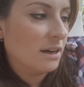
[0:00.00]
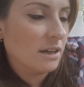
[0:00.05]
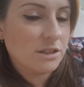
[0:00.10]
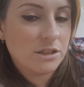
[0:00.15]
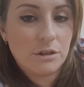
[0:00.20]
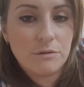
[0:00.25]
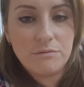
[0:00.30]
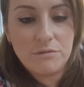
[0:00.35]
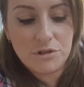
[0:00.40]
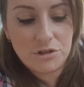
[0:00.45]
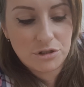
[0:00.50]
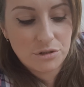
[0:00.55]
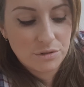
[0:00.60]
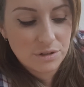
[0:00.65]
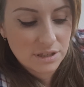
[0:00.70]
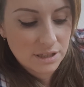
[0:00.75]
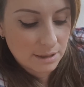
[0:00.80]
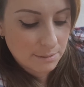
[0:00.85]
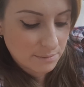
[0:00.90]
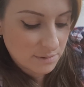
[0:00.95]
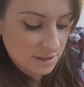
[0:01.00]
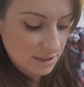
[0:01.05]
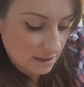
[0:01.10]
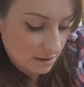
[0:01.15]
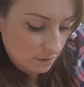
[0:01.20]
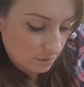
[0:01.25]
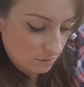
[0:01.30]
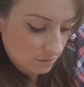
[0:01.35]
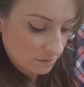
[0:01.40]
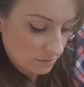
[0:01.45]
don't reduce them
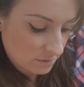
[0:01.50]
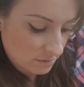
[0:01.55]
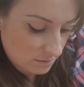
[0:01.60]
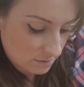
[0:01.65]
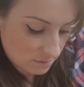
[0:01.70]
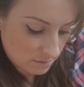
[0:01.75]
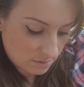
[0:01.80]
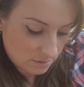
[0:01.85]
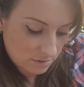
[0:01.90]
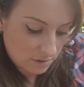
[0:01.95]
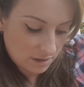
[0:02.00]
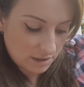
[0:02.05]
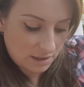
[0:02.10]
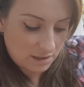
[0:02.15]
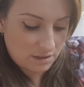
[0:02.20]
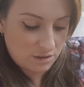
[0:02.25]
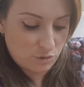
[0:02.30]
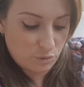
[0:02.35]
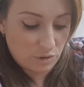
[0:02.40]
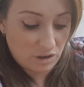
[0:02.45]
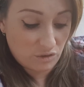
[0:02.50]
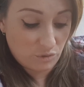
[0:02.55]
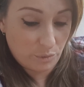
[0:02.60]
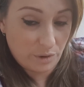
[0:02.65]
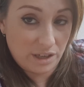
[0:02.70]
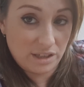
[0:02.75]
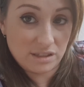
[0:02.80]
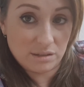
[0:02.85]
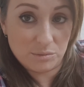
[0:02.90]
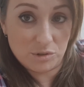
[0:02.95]
till like 12
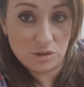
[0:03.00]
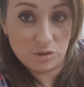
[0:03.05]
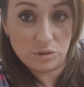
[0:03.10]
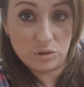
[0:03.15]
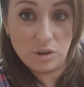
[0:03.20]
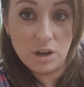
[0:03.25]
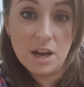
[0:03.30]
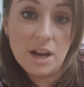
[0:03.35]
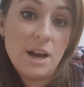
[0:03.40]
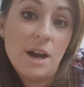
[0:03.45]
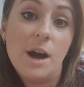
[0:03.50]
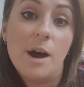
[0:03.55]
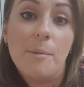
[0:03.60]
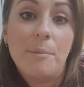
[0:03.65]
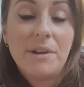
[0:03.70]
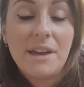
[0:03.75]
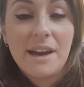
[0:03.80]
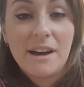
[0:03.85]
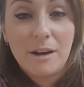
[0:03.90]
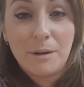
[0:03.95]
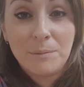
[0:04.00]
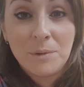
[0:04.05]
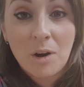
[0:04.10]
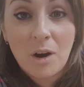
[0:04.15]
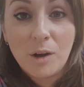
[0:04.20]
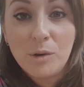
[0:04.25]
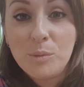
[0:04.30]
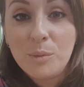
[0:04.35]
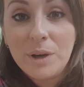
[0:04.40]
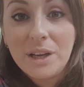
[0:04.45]
weeks, I'm sure. But yeah, I'm
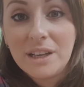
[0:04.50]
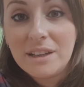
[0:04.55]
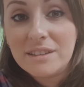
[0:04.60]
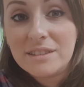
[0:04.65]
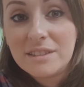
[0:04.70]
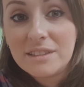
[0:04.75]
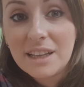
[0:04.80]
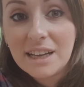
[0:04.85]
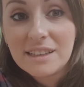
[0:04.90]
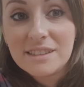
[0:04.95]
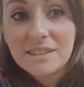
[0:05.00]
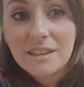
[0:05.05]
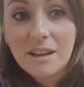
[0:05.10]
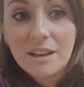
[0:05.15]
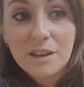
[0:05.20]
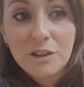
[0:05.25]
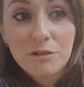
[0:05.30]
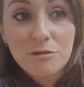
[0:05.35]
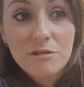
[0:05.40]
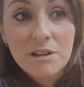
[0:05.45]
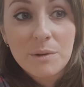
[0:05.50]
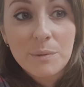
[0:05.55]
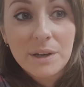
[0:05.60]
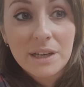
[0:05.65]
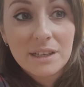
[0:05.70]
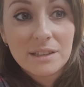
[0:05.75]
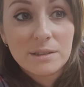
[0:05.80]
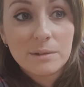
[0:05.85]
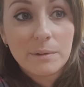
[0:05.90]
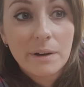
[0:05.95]
9 weeks, so that's like 3
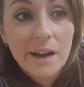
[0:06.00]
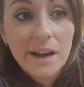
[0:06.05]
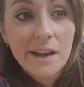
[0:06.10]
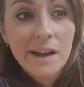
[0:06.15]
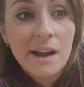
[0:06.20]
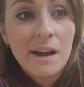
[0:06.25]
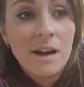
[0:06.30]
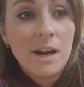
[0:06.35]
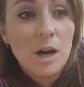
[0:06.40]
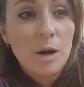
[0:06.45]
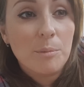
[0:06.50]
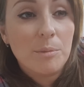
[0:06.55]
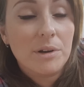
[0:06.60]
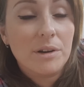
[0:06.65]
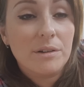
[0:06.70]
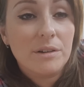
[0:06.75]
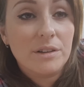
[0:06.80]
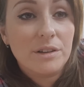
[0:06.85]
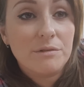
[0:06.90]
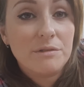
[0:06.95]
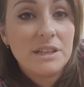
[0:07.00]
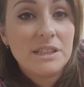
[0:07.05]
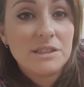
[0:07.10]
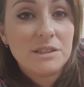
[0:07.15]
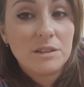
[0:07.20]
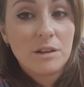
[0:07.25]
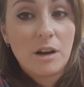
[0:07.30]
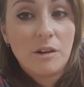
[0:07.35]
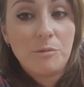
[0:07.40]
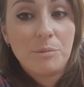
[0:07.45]
weeks away. But the
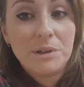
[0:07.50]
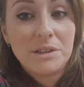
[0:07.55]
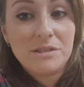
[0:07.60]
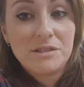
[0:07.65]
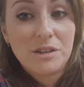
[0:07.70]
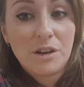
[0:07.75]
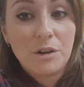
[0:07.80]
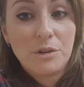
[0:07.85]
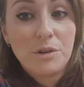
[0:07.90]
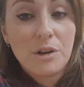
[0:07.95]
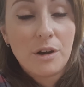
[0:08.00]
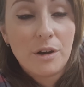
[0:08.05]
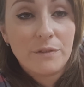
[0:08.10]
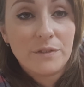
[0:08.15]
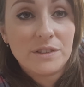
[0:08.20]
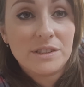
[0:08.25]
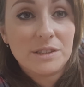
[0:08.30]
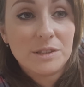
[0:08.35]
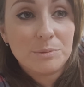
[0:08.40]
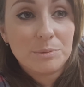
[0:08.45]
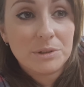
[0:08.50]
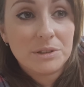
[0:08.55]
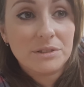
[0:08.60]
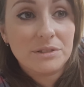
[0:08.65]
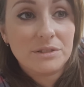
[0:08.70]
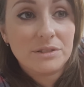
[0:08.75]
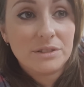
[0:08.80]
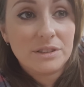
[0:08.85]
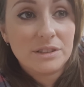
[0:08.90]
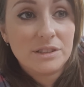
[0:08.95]
reason that I've been so nervous is
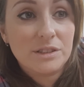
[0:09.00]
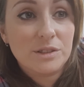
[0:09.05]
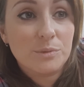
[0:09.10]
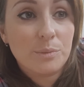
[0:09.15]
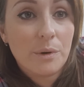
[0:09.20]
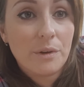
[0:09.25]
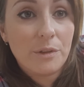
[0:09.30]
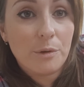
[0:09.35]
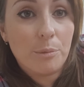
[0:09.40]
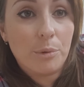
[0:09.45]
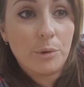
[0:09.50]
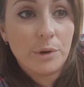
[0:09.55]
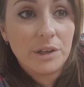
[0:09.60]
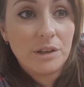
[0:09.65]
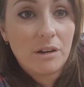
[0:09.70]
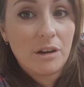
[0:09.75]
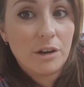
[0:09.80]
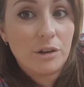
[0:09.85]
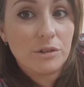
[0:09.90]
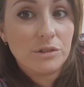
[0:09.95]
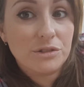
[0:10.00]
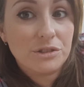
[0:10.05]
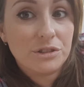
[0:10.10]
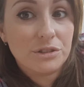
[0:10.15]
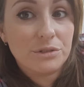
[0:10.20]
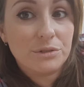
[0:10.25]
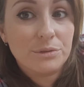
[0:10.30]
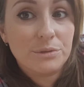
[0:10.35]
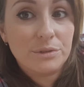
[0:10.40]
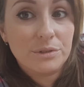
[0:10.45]
because this is what the point that I got
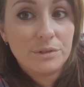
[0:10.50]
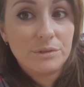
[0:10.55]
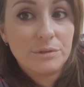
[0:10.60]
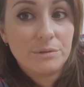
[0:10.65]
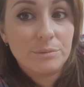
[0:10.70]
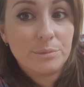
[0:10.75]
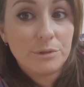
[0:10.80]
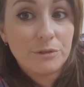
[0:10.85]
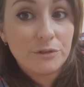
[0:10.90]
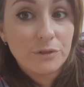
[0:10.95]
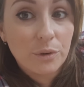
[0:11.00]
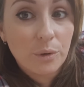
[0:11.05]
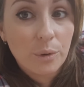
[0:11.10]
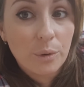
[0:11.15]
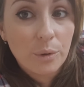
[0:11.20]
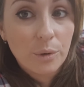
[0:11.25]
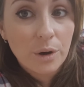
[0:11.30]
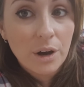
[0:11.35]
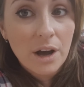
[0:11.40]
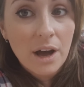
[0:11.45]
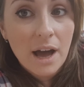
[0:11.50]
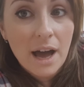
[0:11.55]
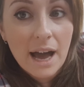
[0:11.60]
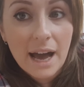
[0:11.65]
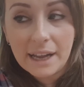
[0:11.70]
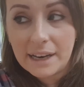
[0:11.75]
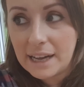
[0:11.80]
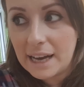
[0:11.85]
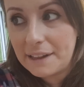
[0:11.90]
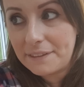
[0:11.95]
to before,
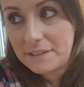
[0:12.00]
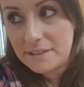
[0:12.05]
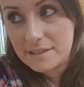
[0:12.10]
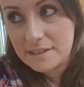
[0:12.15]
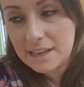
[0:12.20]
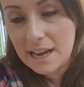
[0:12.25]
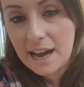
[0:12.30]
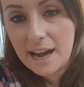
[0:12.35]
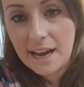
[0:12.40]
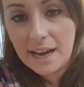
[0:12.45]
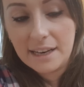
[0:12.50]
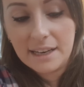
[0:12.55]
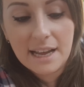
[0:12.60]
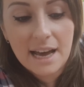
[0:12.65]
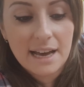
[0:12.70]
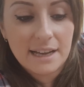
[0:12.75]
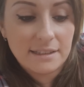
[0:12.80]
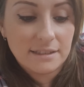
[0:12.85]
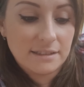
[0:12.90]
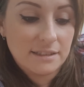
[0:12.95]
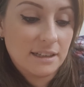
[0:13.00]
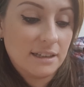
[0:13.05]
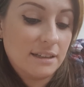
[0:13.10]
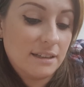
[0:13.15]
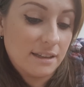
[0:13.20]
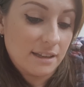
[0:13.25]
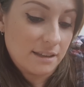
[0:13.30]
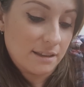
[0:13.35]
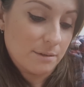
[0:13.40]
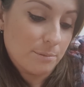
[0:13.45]
and I had the scan, and
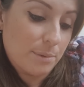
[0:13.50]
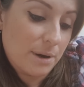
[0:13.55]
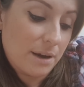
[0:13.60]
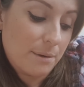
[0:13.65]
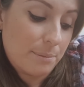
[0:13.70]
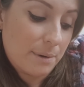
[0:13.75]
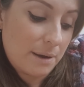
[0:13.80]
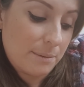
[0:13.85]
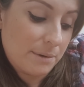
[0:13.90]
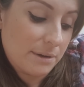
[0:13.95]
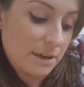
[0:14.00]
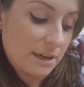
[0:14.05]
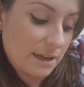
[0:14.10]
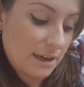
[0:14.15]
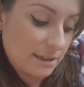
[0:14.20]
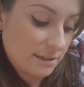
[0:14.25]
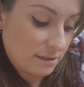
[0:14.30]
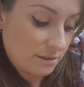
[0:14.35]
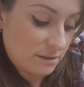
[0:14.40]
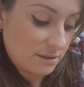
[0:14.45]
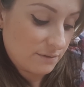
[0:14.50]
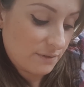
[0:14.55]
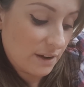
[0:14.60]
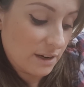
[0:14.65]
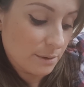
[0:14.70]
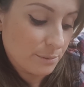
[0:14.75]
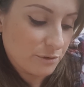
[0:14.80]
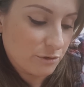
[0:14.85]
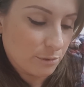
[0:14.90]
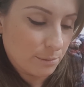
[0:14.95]
then the baby hadn't
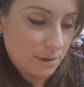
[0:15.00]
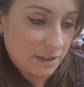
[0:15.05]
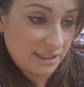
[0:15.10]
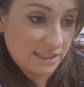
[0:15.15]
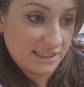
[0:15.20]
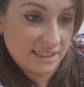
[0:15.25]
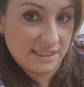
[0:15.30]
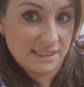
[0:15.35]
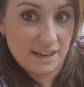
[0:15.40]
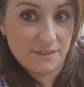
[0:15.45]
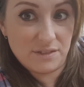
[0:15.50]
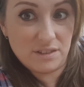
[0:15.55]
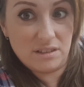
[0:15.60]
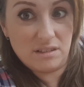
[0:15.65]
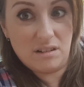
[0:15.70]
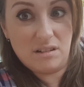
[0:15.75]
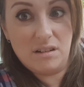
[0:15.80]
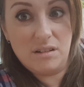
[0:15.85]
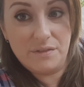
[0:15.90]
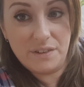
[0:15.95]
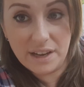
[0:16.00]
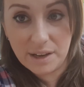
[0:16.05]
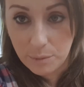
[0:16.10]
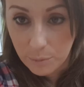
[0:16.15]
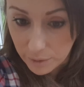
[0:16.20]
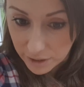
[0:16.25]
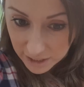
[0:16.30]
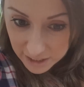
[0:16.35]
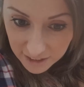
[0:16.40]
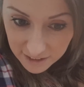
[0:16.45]
developed from like 7.5,
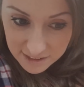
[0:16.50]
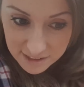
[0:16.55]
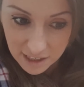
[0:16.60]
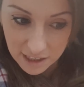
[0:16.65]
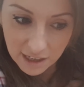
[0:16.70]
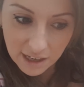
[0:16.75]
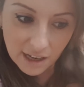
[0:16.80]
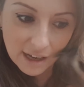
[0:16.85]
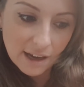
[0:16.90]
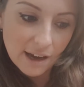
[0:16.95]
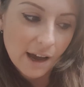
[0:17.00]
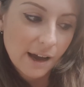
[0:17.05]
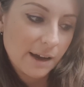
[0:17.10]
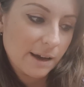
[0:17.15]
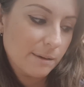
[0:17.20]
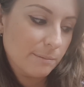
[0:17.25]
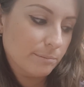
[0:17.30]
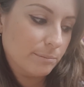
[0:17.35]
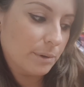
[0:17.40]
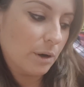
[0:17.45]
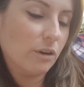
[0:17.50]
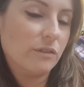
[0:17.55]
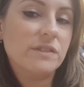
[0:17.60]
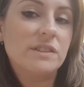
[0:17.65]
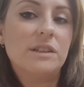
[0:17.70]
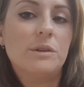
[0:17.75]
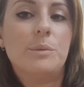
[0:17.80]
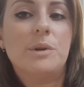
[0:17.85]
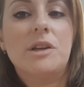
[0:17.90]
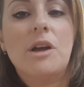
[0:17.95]
8 weeks. But
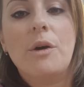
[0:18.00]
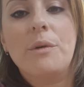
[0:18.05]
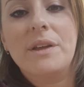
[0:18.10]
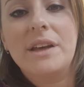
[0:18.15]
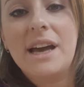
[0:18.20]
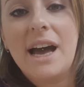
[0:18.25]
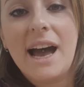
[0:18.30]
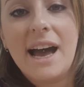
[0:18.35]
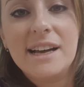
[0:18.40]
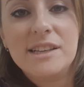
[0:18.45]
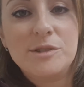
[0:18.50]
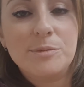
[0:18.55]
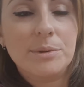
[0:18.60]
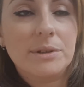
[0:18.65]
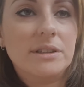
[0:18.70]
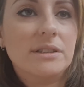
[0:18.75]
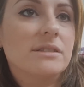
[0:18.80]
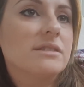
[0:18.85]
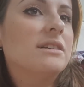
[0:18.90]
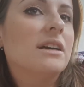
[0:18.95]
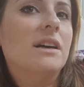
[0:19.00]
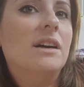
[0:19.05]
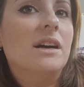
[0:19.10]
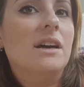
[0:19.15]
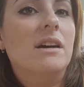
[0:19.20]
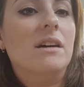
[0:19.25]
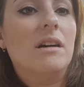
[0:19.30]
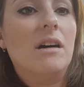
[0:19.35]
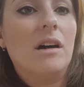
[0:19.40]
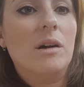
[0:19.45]
obviously we know that it has, because
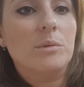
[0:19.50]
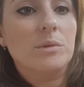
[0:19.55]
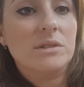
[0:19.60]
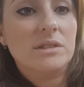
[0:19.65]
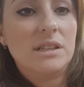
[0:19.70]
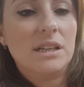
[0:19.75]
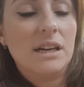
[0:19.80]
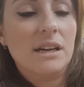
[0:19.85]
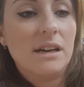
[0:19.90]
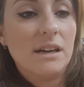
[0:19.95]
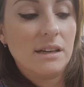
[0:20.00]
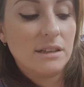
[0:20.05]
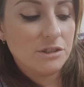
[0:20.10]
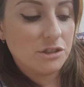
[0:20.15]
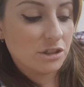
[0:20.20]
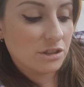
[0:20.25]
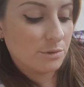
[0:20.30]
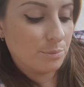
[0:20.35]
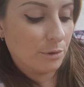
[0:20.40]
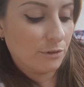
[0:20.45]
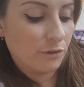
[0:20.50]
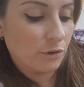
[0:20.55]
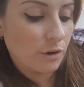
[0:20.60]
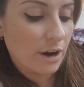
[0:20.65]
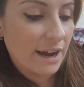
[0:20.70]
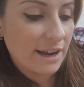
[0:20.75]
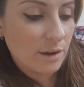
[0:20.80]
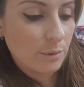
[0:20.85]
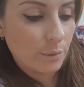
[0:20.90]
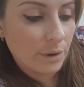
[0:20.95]
I was just
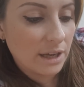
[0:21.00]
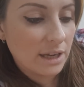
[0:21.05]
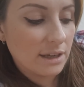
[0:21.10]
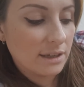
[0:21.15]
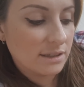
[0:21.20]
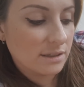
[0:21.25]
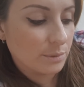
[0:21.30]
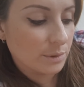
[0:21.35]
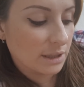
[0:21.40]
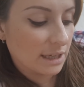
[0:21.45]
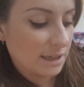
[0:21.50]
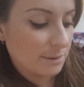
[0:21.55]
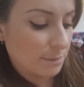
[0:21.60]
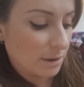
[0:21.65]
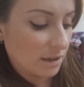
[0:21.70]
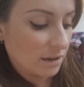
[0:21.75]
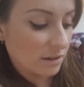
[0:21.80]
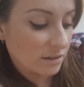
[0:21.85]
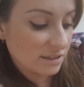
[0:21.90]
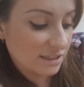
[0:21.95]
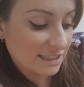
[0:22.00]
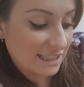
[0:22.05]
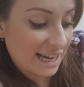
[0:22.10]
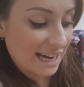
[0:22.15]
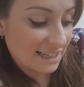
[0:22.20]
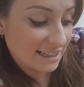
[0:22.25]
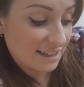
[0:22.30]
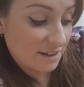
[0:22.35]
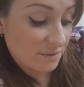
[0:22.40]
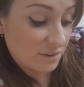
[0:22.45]
before 8 weeks when I had my last
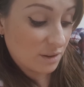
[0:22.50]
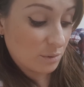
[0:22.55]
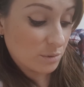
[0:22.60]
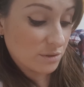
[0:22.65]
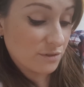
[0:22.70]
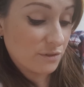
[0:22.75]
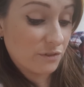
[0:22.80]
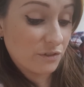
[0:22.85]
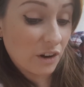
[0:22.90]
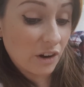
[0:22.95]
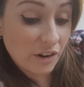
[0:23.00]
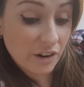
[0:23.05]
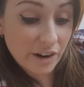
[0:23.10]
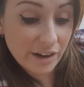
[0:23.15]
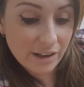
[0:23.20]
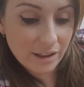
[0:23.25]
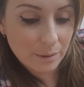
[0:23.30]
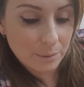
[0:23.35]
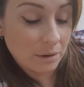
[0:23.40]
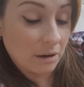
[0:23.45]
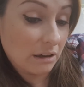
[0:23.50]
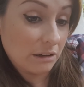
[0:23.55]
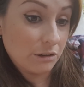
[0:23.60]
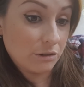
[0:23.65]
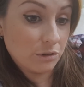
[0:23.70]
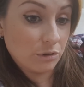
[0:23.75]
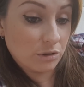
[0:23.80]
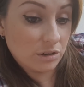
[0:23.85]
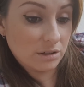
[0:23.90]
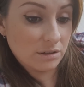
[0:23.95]
scan and everything was fine, and they were like,
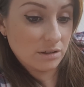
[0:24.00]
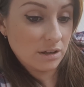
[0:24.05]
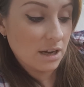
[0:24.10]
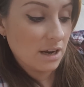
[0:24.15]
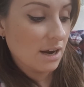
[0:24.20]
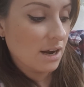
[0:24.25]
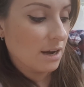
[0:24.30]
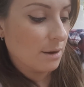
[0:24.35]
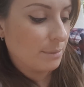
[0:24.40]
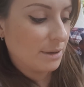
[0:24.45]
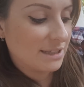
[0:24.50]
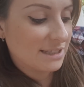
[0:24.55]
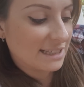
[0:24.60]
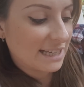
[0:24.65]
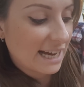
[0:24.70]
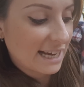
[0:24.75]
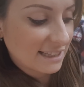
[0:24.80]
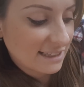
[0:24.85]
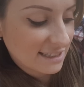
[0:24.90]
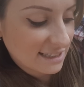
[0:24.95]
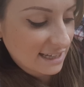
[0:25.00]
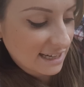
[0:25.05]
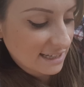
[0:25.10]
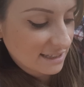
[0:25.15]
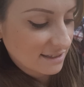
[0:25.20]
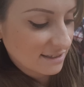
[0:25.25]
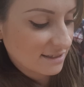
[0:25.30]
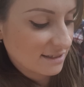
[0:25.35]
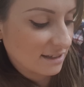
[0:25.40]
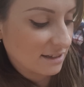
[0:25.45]
you're not going to be scanned
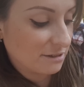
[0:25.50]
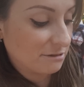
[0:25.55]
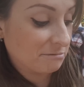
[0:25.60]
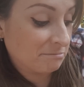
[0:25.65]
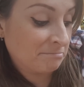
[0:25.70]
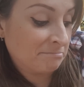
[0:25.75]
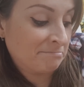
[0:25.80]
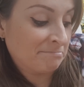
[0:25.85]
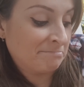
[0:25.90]
again, so